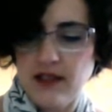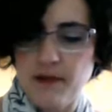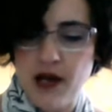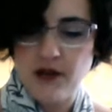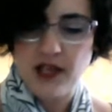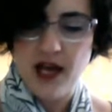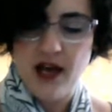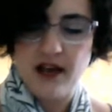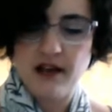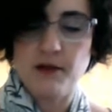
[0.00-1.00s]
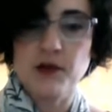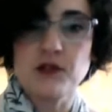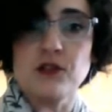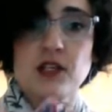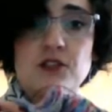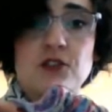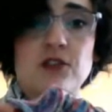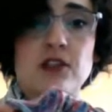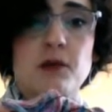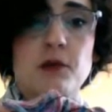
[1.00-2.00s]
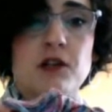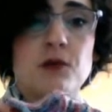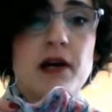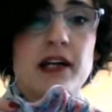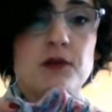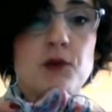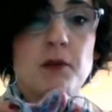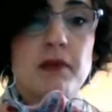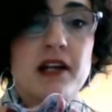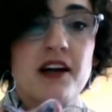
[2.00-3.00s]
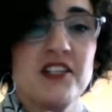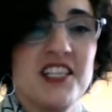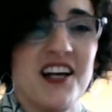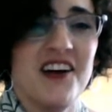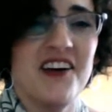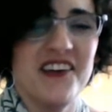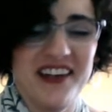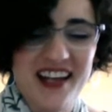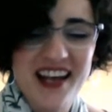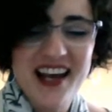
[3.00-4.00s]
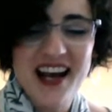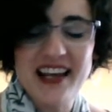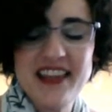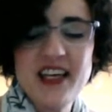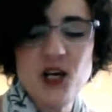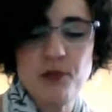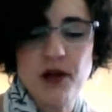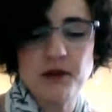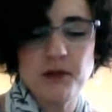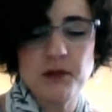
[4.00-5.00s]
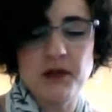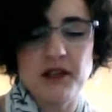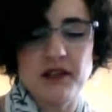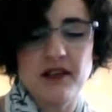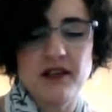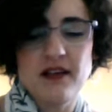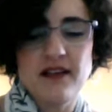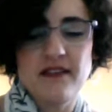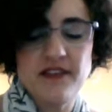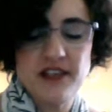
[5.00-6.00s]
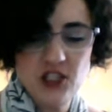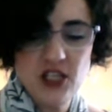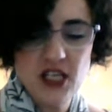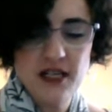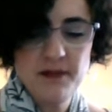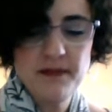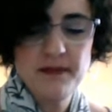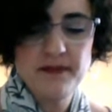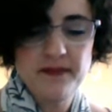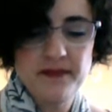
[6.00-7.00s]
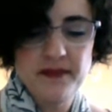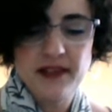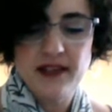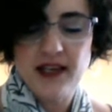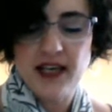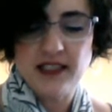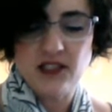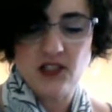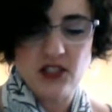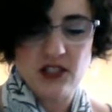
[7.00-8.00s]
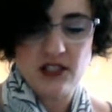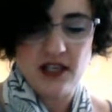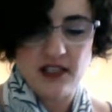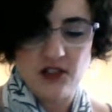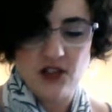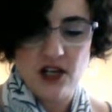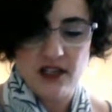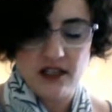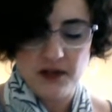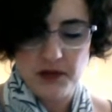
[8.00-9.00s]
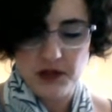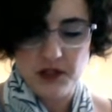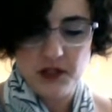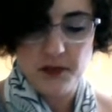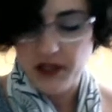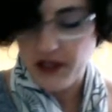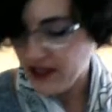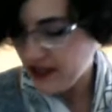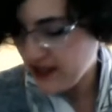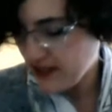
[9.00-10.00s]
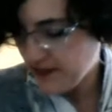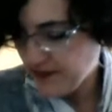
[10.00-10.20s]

about that. I'm also not sure that I want to go back and rip it out. So I think I'll probably finish them and just kind of chalk it up to experience.